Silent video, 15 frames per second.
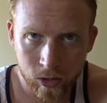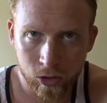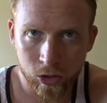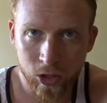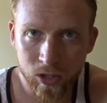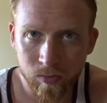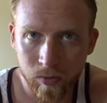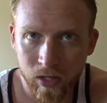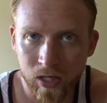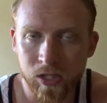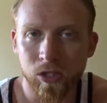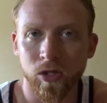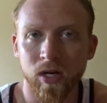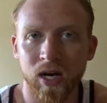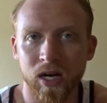just
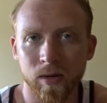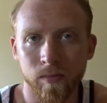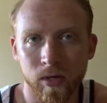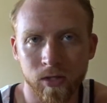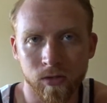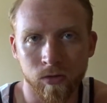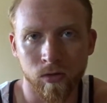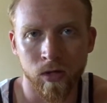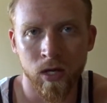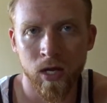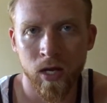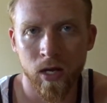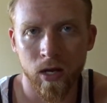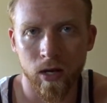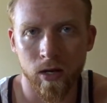because you're gaining muscle
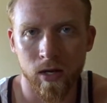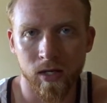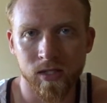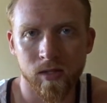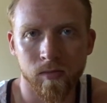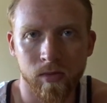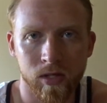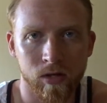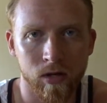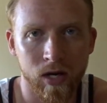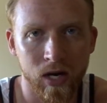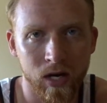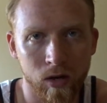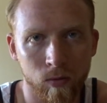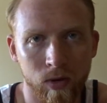doesn't mean you're
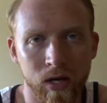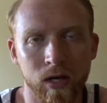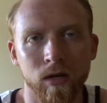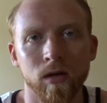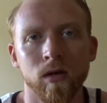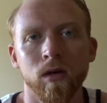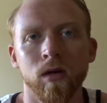gaining weight.